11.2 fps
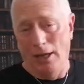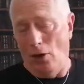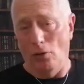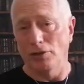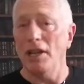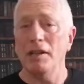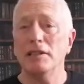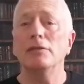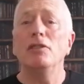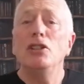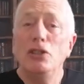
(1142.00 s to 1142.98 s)

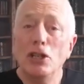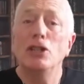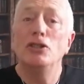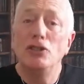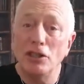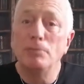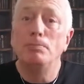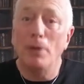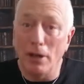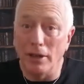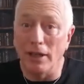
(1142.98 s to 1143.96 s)
Alternatively, you could just
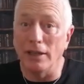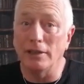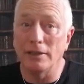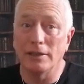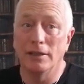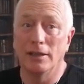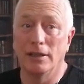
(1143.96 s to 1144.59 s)
burn it.